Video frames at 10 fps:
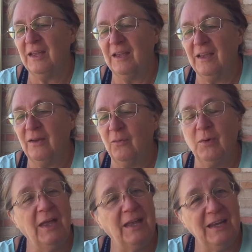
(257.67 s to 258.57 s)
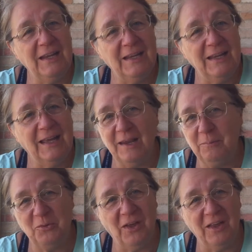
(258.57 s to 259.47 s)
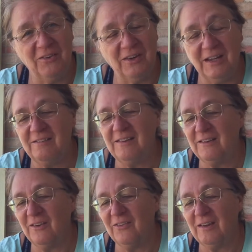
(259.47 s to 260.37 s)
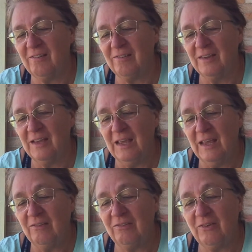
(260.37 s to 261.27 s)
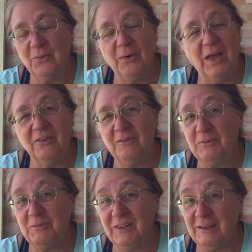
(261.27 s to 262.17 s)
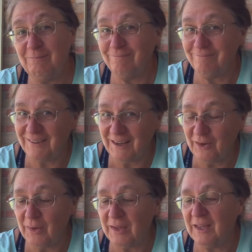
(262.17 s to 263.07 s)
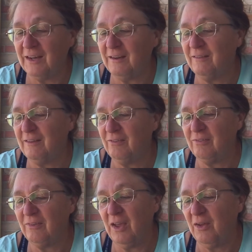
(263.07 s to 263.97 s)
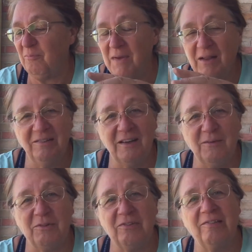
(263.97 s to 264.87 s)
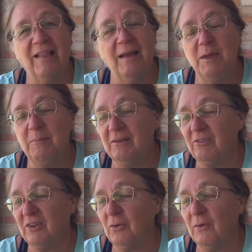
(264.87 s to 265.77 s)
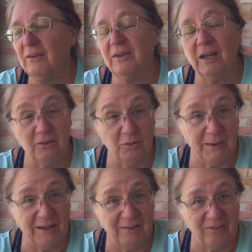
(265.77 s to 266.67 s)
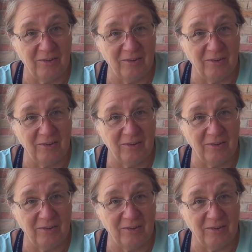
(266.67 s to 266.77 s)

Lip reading: Well, honey, got up to 118 degrees. So 115 doesn't quite cut it. This melted. It was a slimy mess on the ground. I learned my lesson.